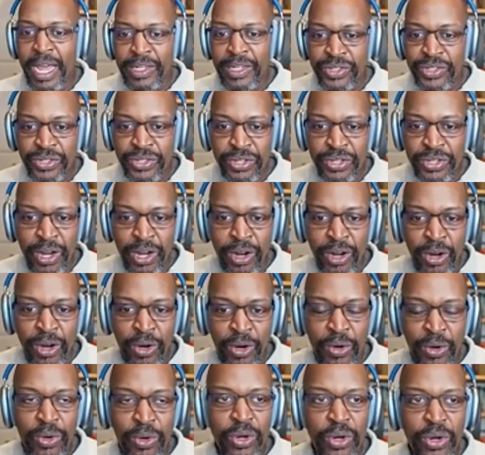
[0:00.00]
and
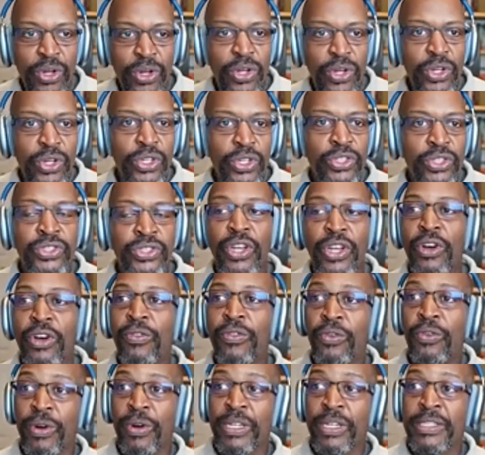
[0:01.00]
so
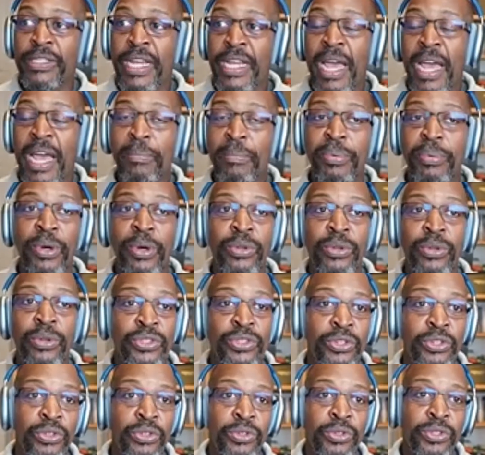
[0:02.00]
so for
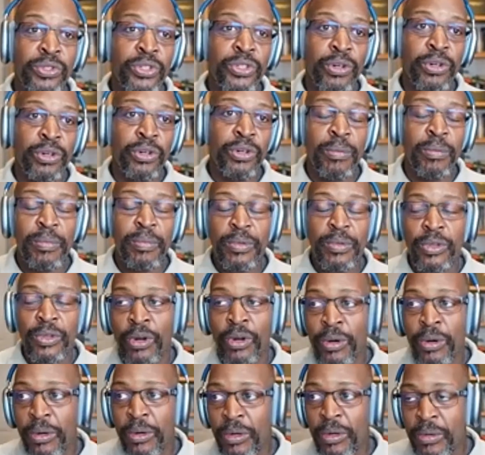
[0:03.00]
example to use your
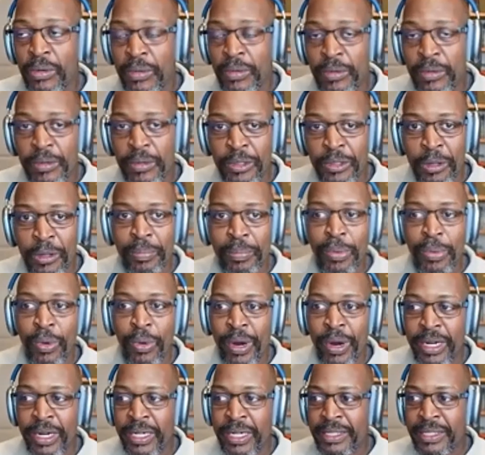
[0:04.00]
your your
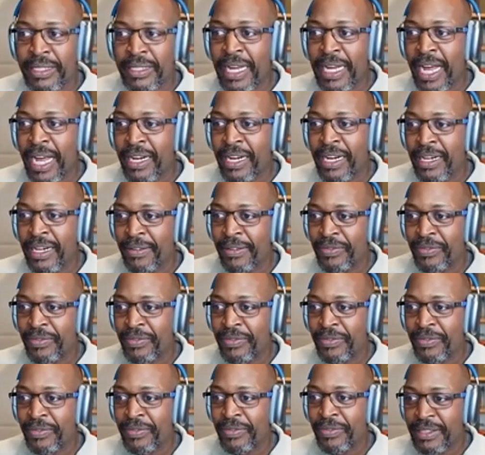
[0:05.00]
point it's not enough
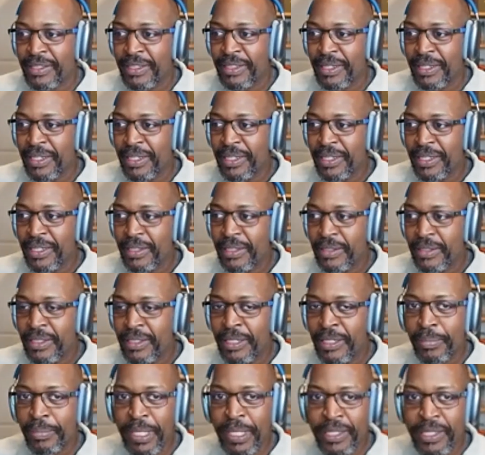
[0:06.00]
to
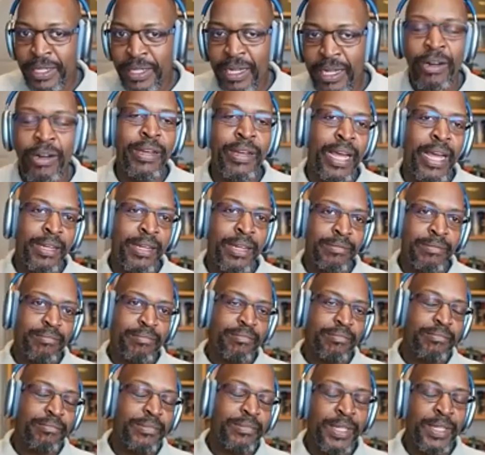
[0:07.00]
to be okay
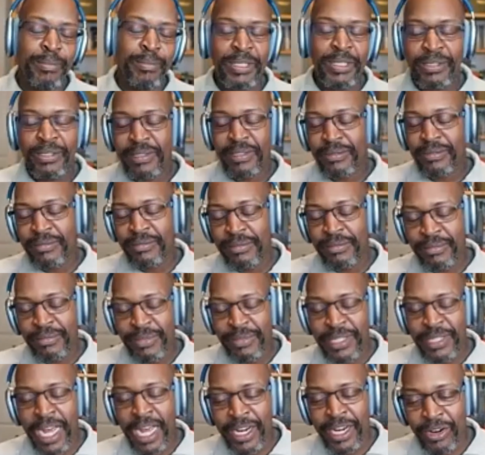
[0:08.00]
let me
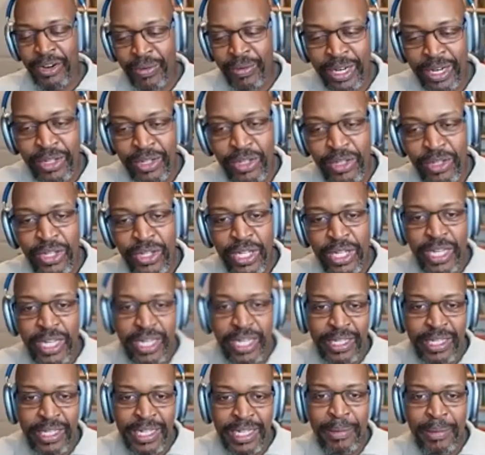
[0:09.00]
non-heretical
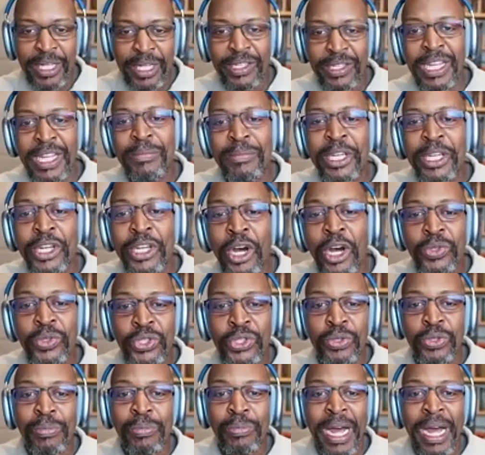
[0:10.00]
let me let me
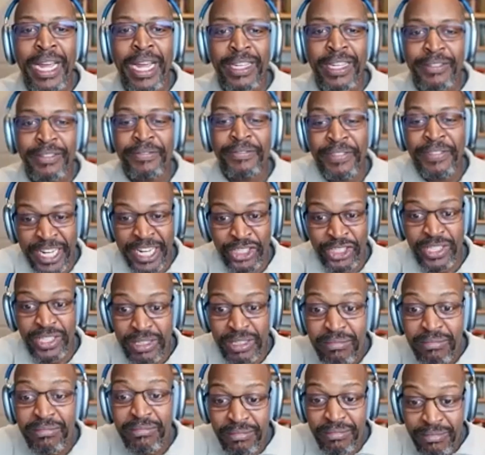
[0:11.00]
go to my
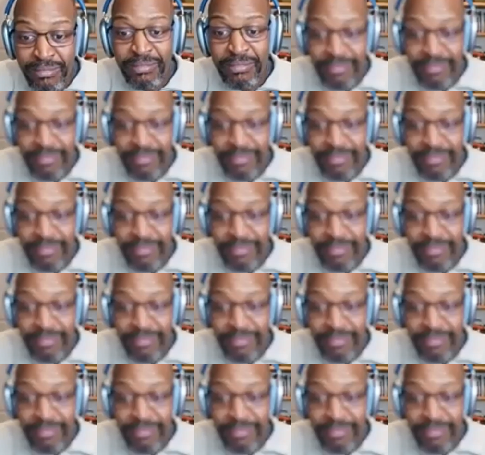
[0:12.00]
confession